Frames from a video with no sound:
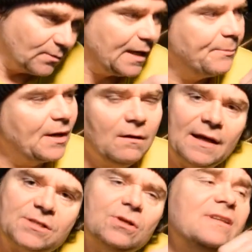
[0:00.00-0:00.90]
Okay,
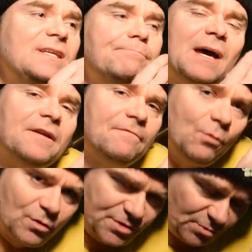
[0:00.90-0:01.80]
Parallax, look at the
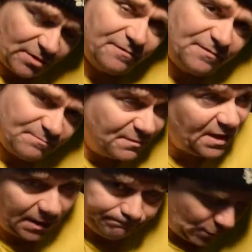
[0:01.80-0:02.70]
metaphor sort of
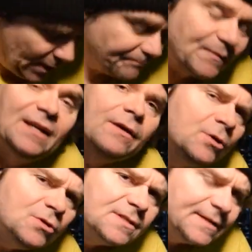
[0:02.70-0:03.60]
meaning. Okay, now here's the